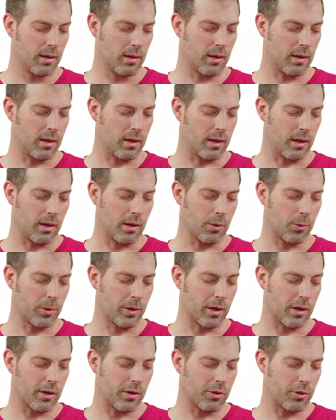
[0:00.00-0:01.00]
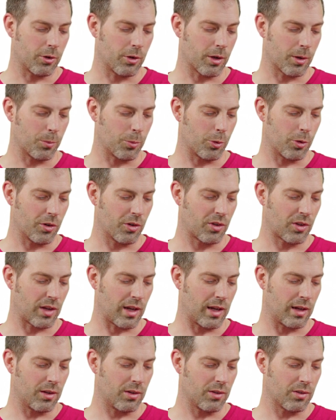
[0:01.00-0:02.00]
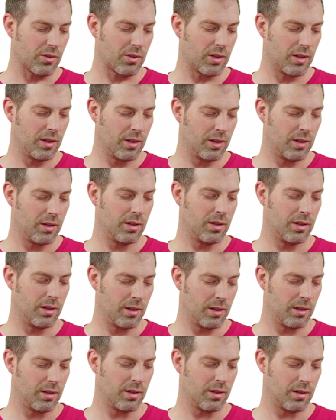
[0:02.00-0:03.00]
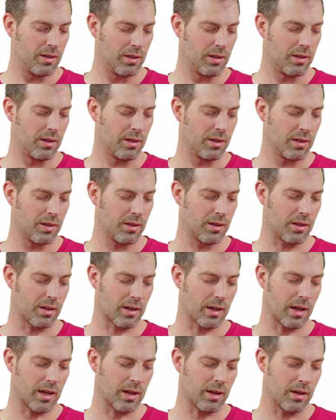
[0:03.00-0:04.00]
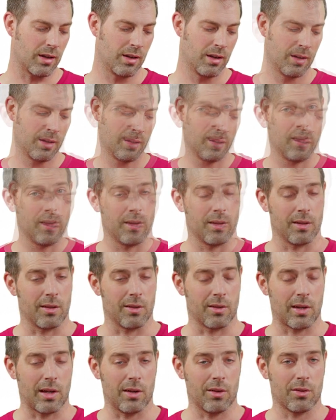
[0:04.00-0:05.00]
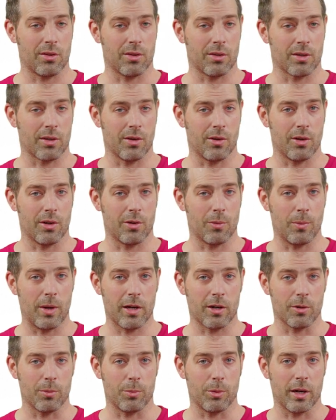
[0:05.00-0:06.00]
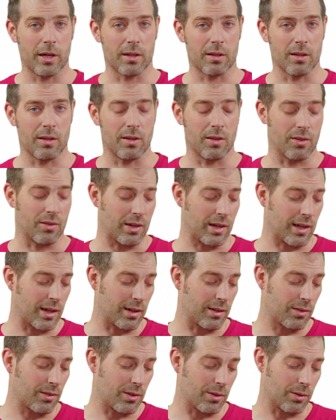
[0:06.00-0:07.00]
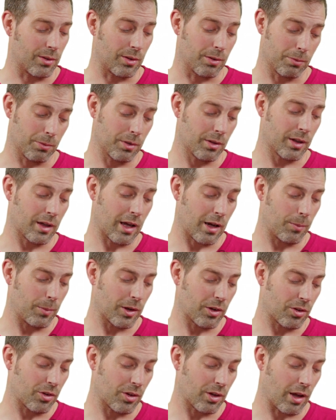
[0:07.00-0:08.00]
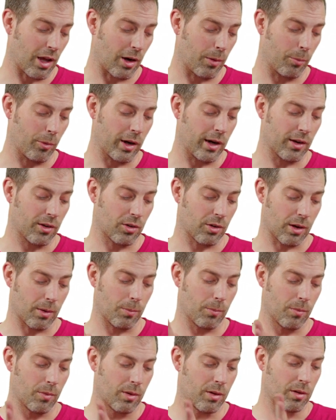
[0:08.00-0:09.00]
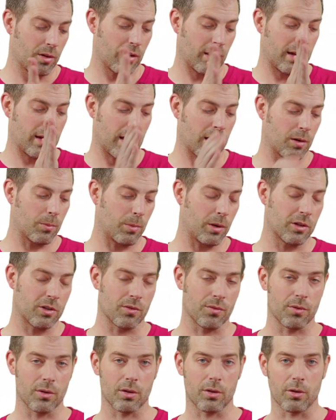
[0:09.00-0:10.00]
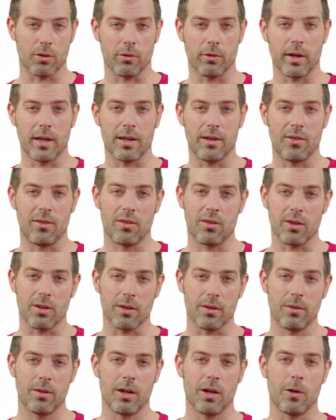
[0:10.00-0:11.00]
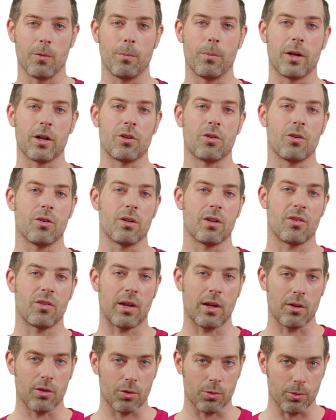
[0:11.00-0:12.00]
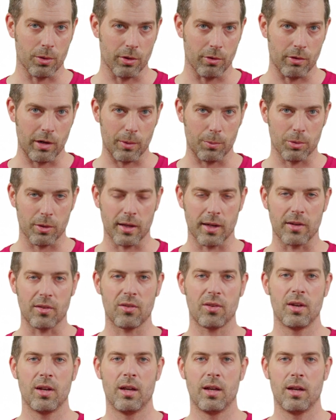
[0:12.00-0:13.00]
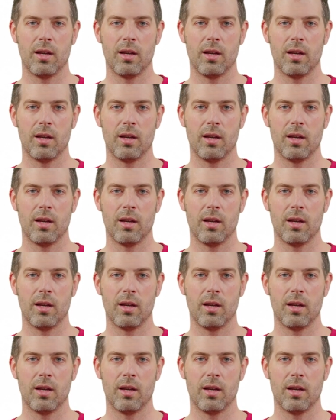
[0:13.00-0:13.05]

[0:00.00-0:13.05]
And here we are drawing more scales. Again, the scales are going to make or break the design, so you really got to make sure you got them right. So I laid out a bunch of little grids to help make sure the scales were in the right place.